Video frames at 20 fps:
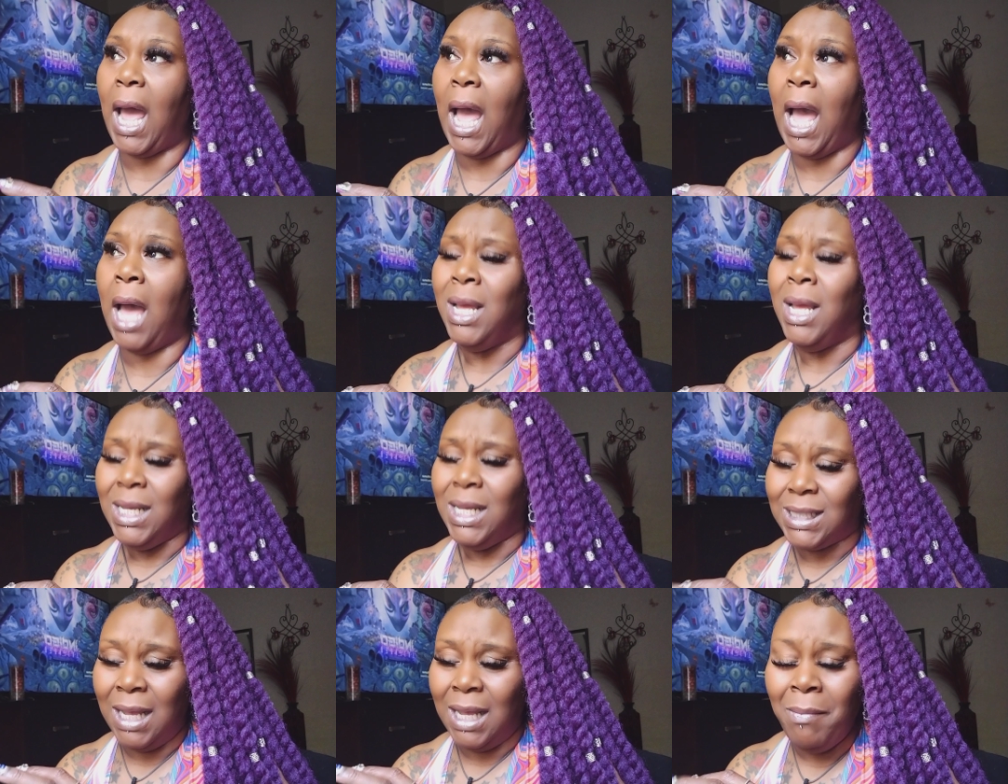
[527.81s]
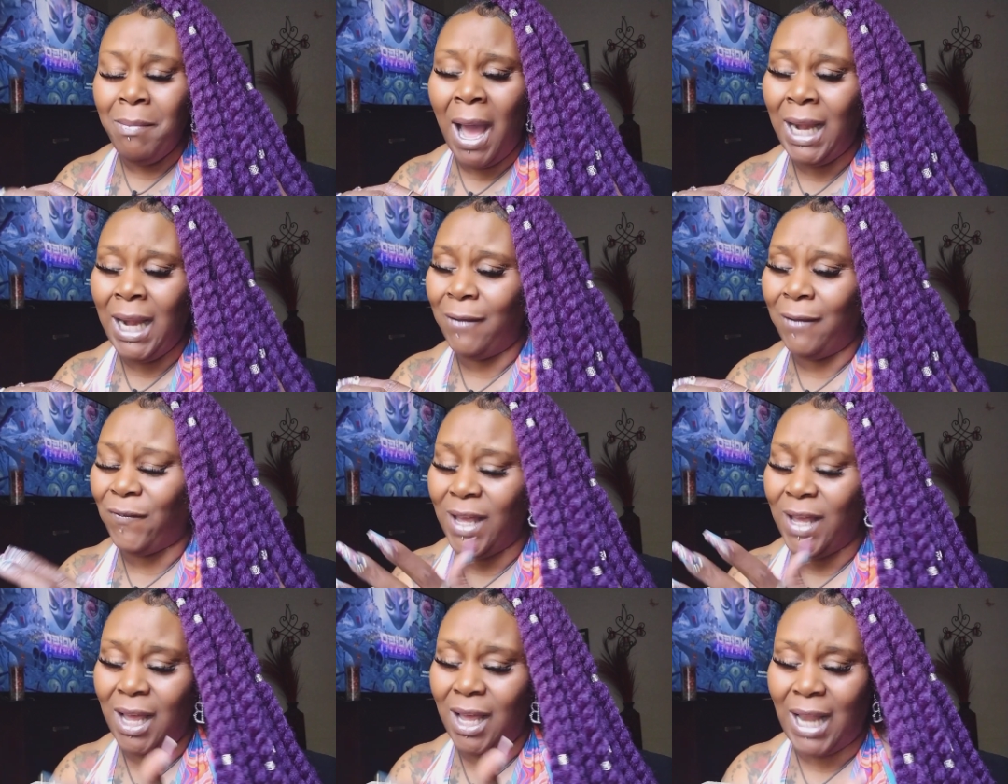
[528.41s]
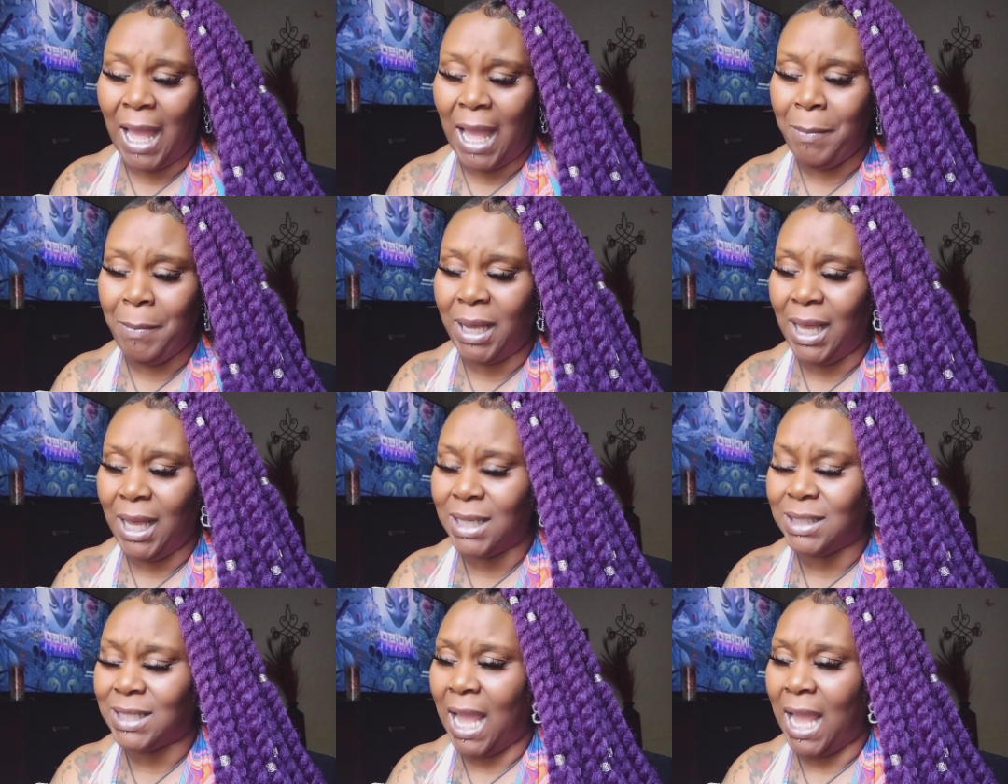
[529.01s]
I, somebody feel like
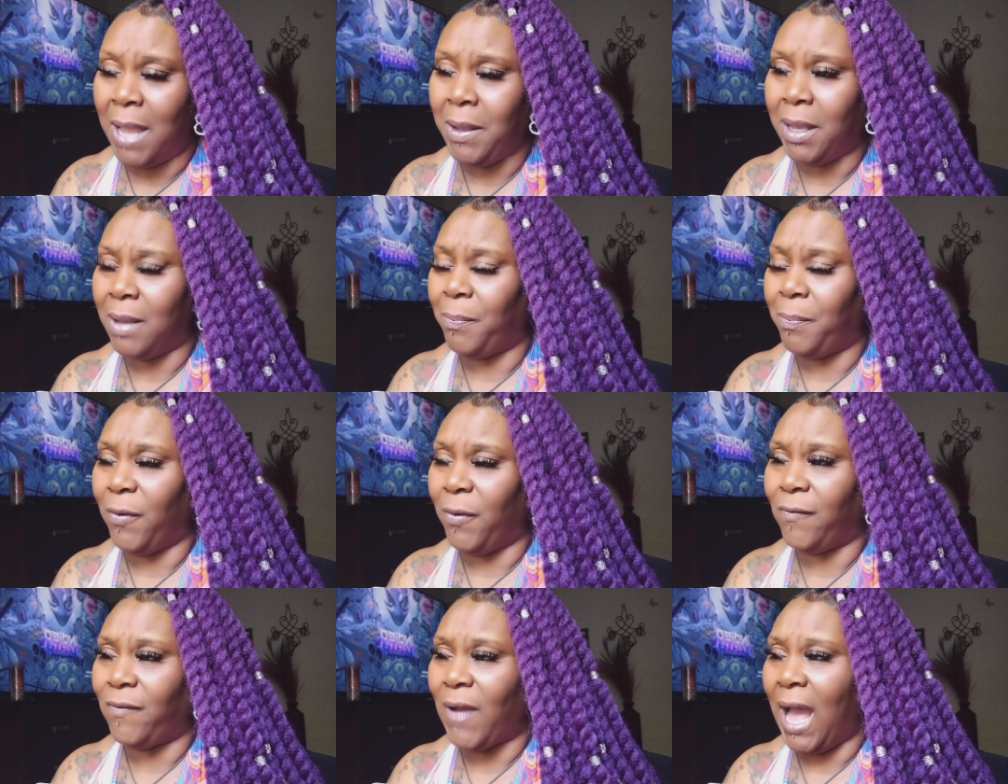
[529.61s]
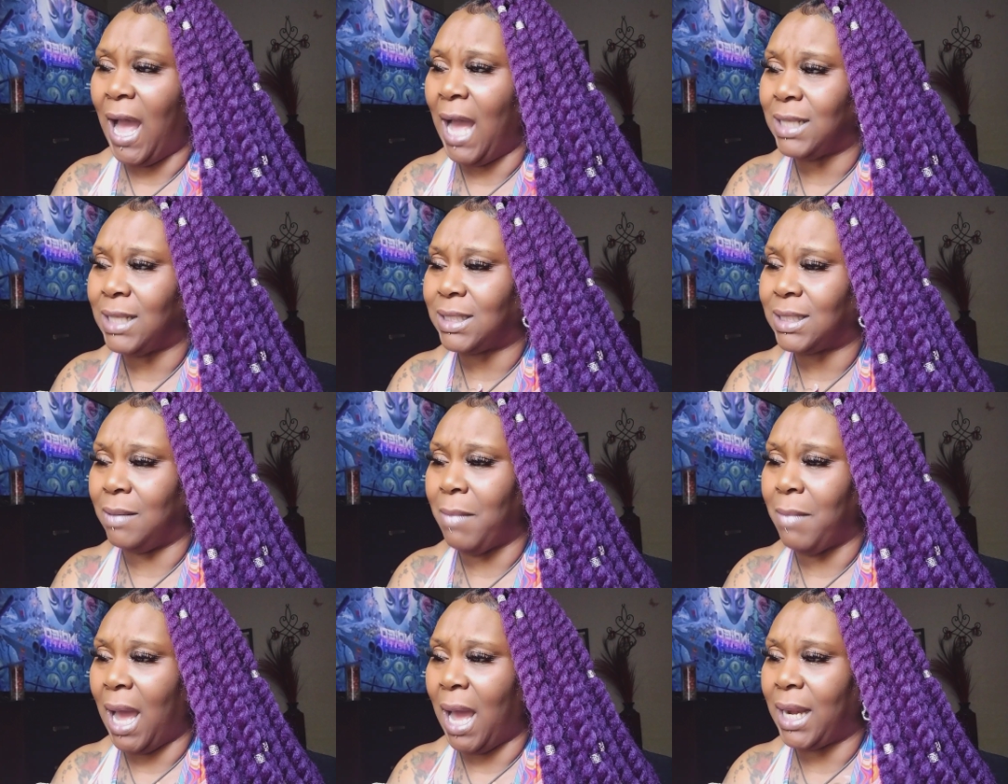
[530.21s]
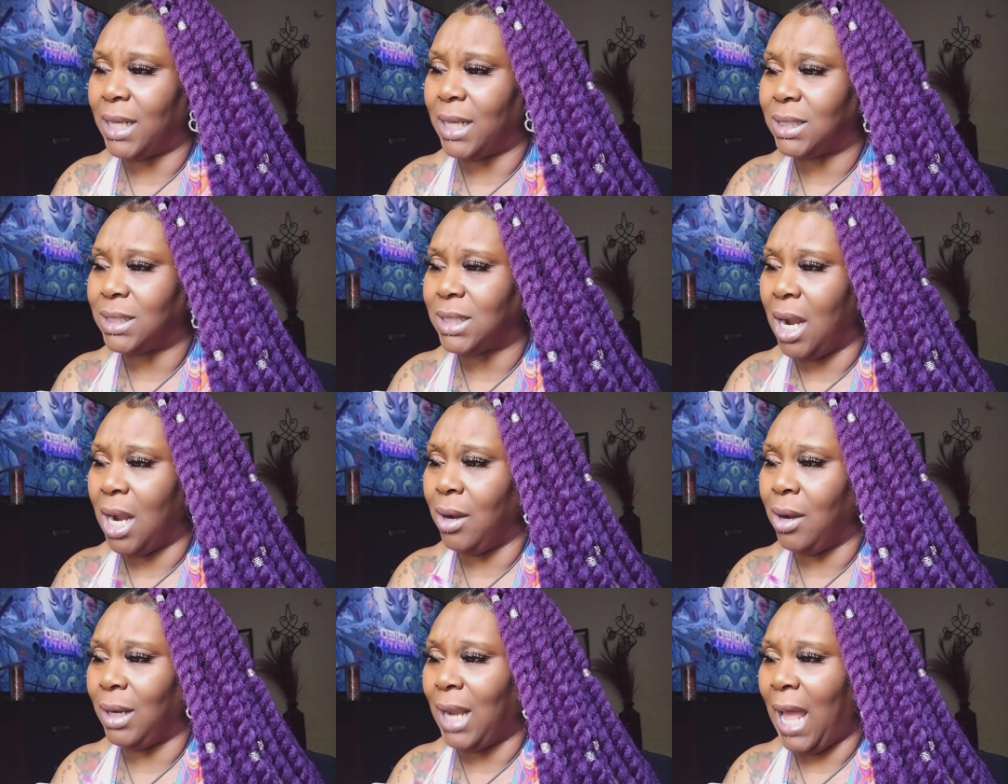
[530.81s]
because they can provide somebody a
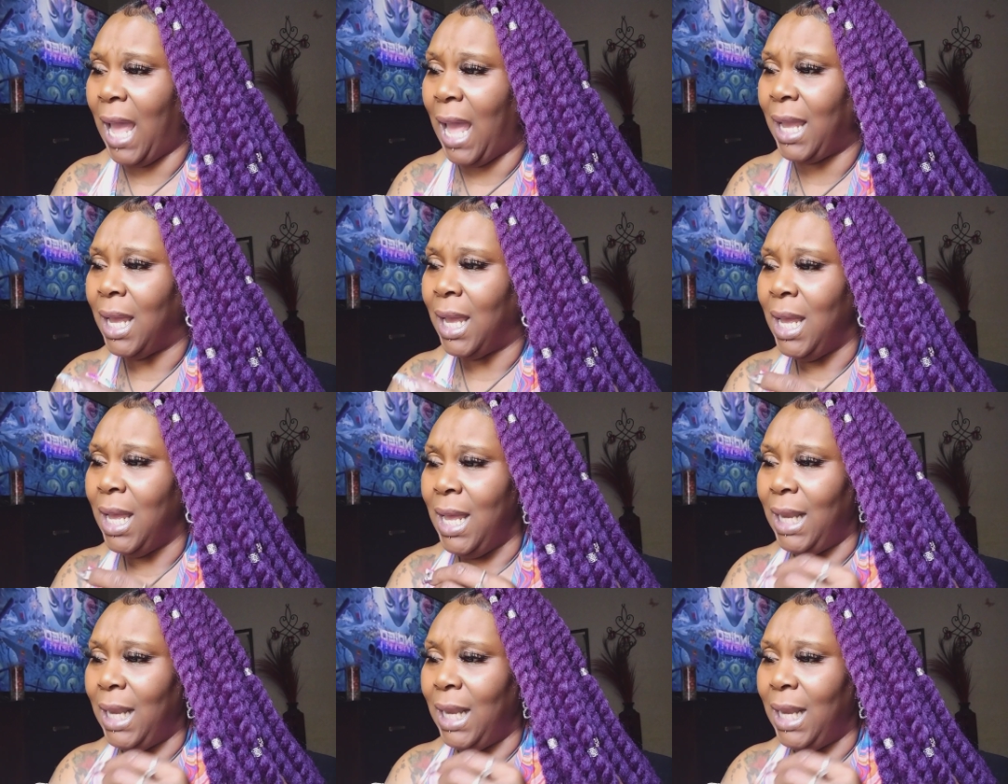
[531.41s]
certain like